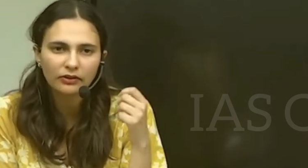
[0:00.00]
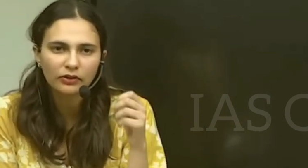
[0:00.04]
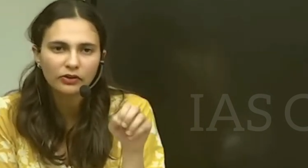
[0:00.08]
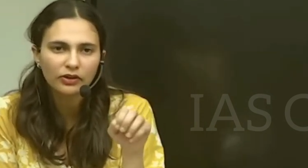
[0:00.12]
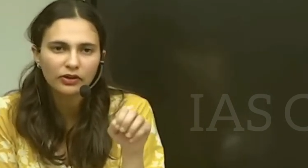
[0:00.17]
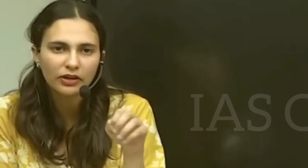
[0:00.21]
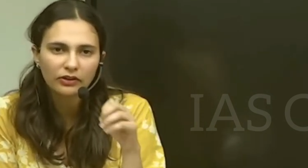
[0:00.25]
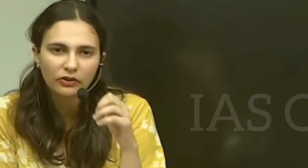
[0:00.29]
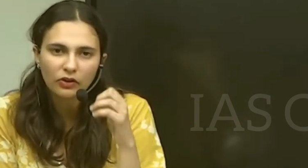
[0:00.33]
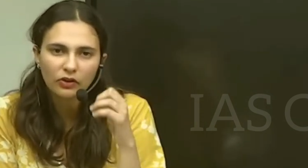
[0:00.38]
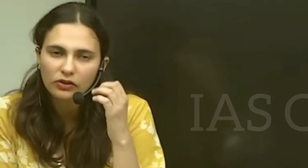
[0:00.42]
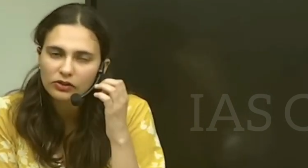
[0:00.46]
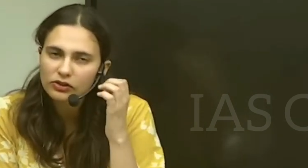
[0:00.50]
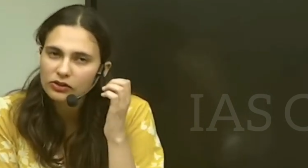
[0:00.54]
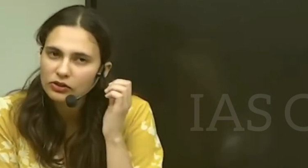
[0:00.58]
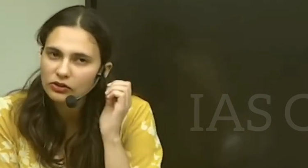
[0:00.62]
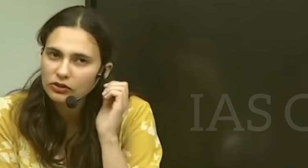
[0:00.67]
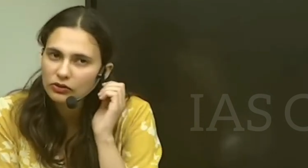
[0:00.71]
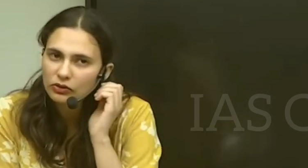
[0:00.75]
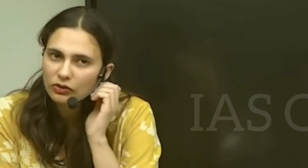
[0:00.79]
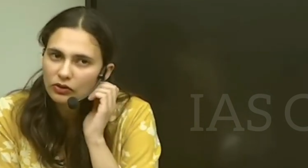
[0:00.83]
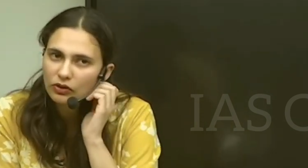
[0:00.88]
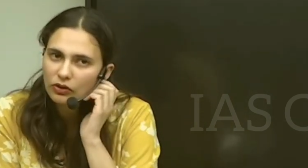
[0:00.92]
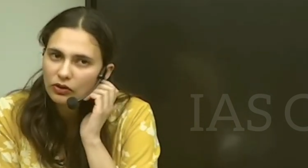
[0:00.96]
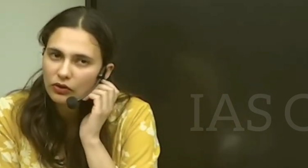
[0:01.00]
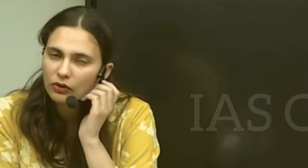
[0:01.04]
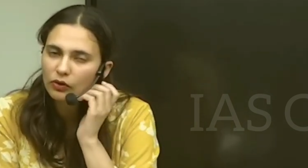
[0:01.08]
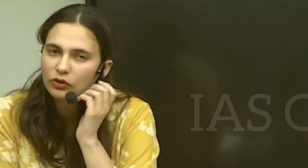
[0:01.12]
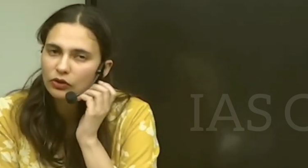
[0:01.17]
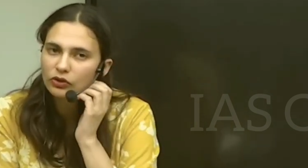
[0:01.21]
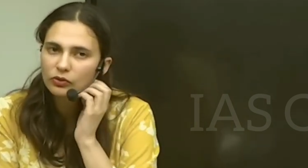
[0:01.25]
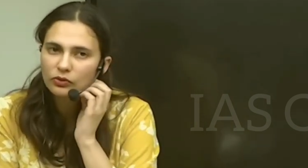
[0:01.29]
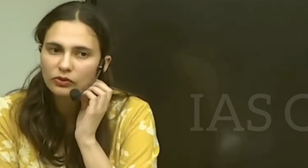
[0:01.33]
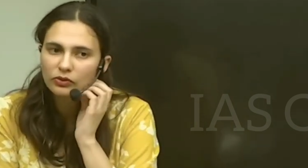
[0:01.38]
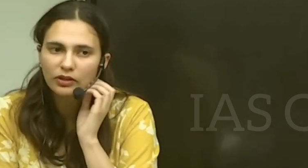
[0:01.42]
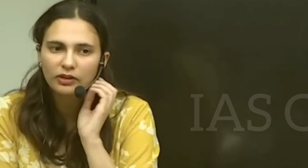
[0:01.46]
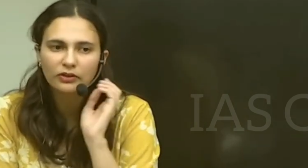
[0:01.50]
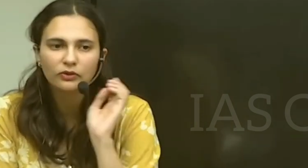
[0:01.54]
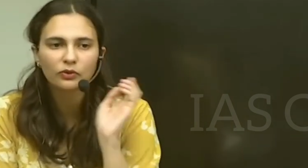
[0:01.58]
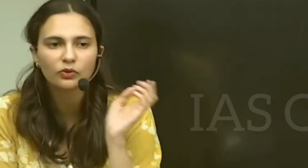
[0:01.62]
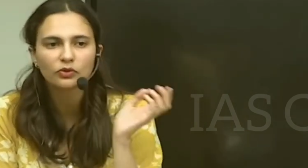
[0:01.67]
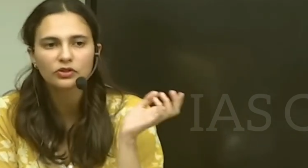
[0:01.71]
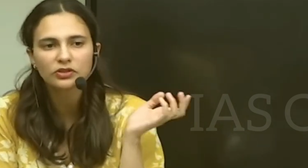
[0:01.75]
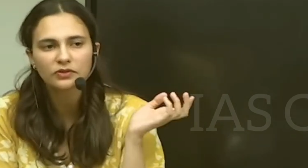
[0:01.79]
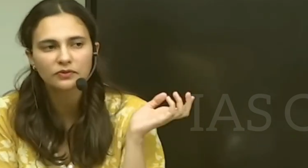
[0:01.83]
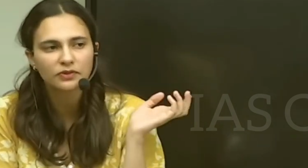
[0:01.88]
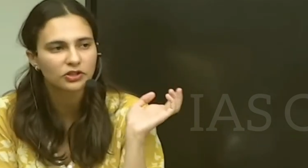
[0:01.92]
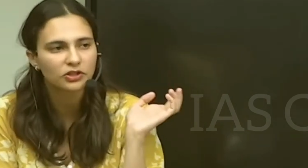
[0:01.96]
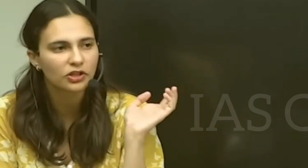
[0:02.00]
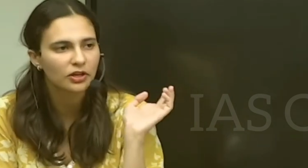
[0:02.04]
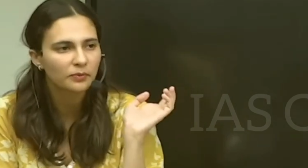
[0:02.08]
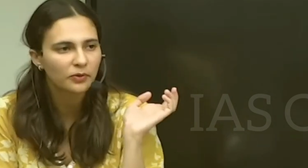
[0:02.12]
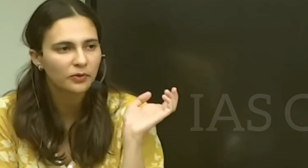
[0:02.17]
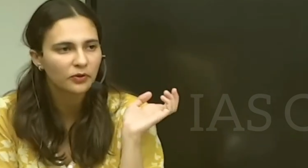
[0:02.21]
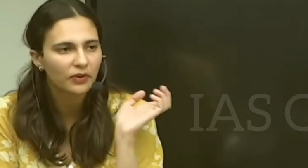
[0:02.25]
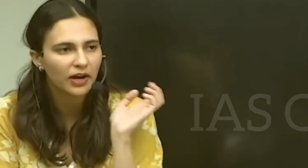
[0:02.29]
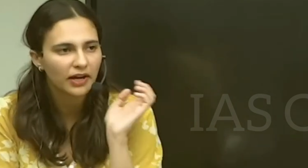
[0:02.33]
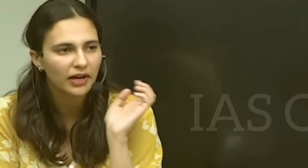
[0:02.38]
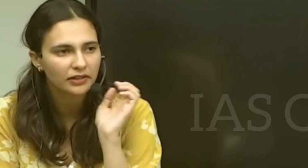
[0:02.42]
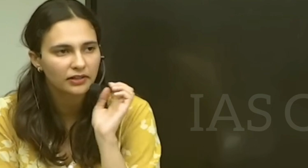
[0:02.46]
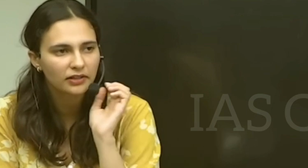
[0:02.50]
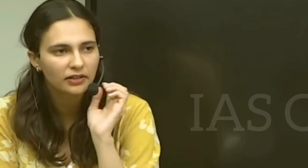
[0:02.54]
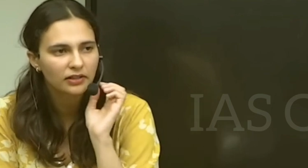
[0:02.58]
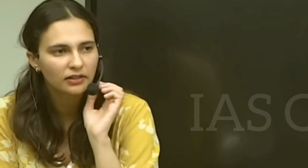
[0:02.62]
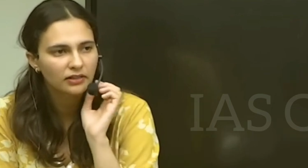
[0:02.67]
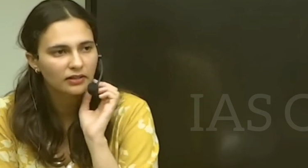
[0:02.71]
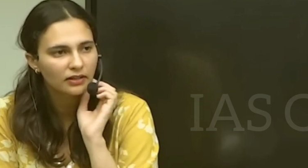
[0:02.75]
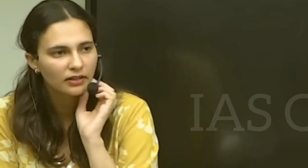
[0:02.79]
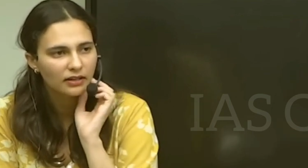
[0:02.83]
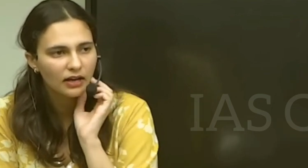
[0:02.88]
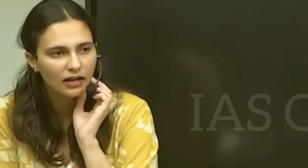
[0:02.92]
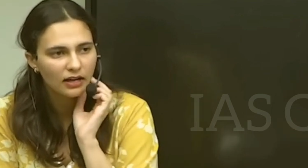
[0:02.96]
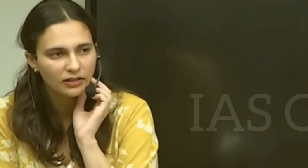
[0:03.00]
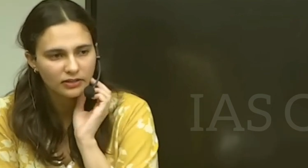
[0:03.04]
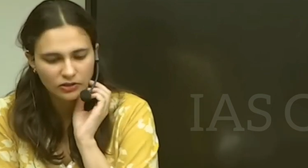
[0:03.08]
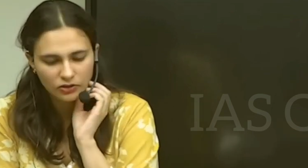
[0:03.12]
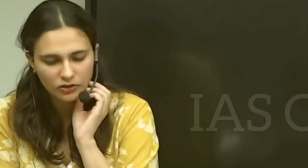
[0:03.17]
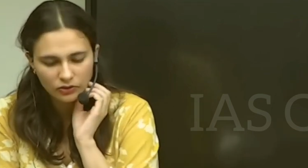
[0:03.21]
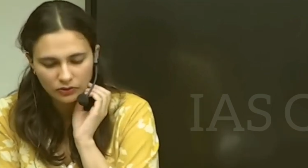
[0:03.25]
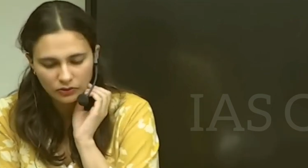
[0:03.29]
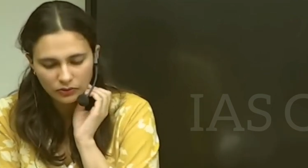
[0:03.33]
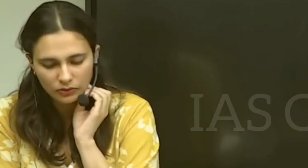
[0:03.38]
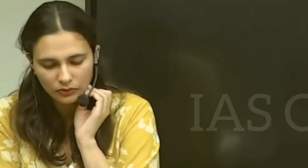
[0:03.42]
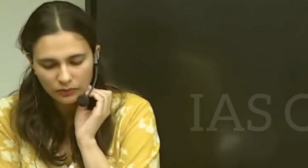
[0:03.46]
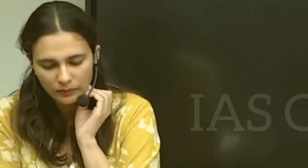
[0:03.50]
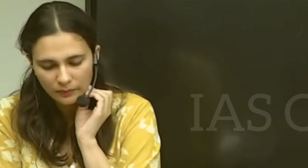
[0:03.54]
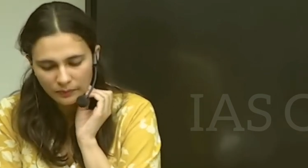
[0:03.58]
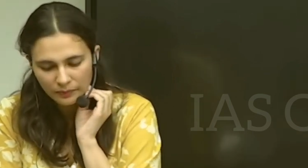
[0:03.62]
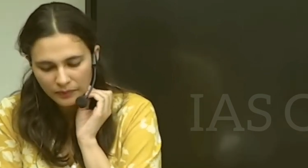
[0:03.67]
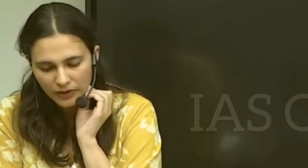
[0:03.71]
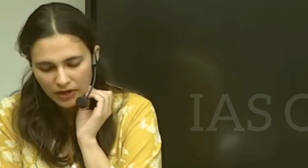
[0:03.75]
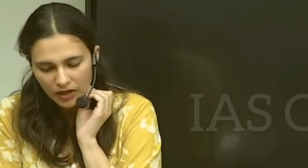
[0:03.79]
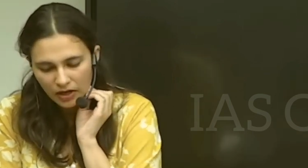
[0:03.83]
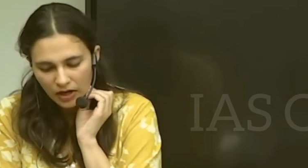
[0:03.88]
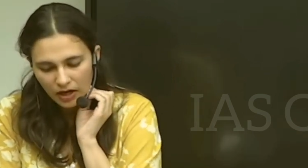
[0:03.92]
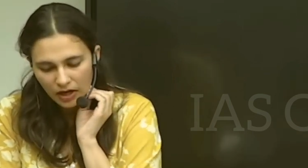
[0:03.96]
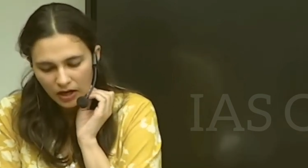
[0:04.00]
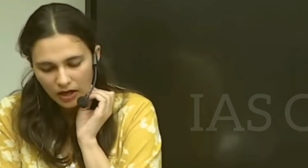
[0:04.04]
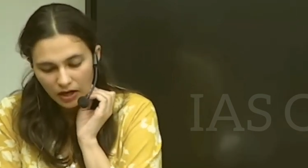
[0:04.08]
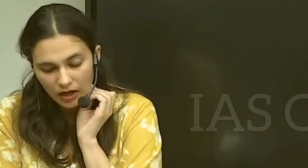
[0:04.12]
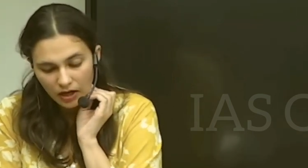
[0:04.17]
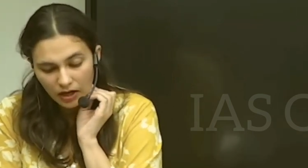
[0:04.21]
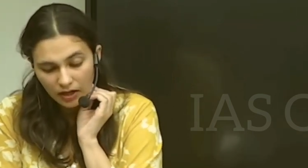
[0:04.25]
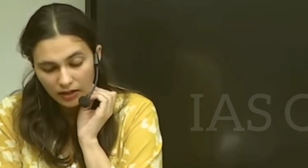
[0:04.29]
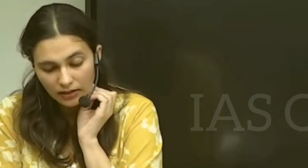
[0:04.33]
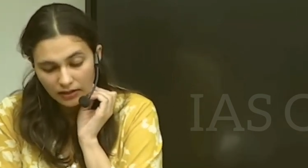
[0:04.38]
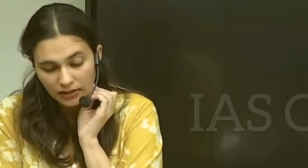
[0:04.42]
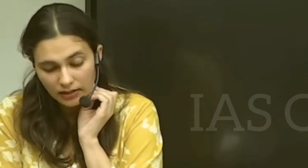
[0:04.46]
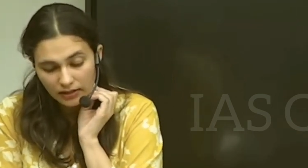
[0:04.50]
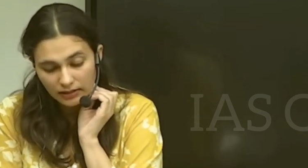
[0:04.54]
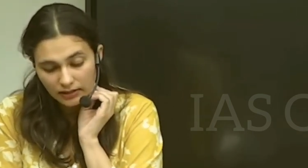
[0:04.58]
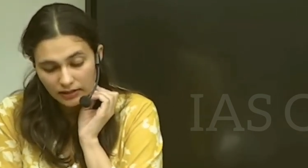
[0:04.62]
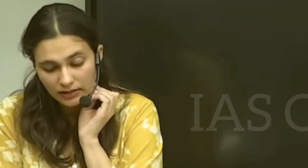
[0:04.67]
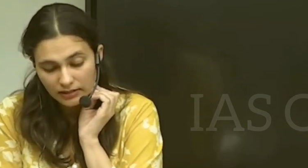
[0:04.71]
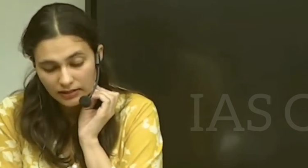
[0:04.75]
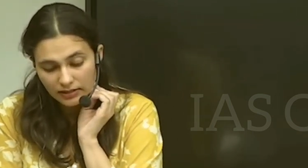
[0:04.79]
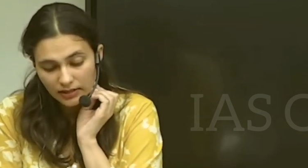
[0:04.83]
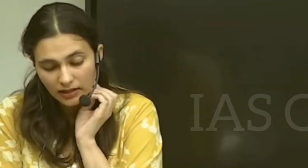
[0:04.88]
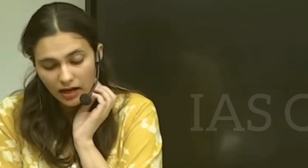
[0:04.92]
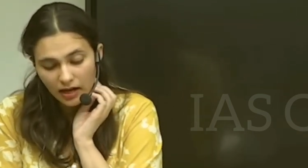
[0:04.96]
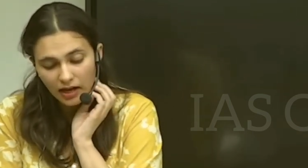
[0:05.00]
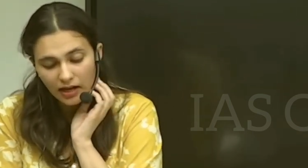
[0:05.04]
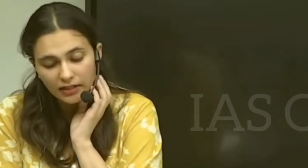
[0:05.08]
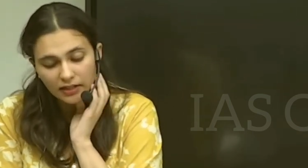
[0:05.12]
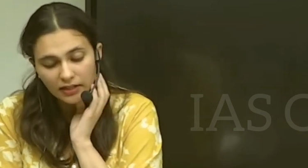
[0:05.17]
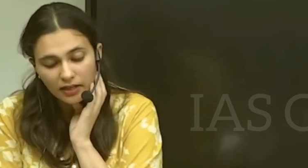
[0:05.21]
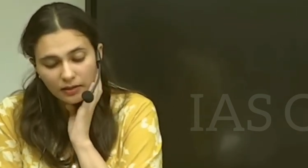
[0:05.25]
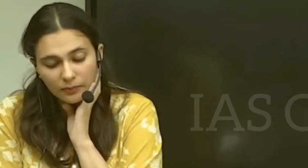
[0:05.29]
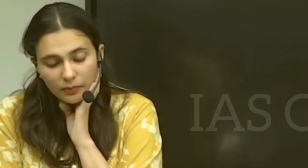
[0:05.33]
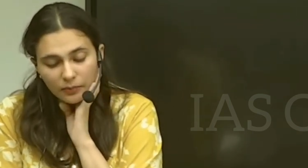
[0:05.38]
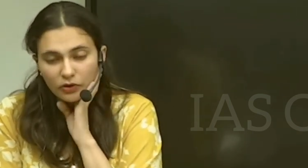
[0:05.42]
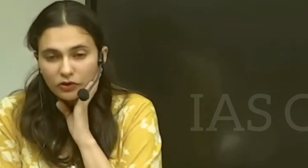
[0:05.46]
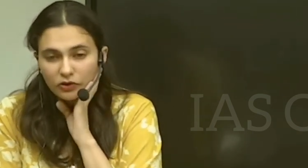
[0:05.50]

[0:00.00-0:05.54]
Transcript: You can also go through the notes which are provided in the class to you. Nitin Singhania book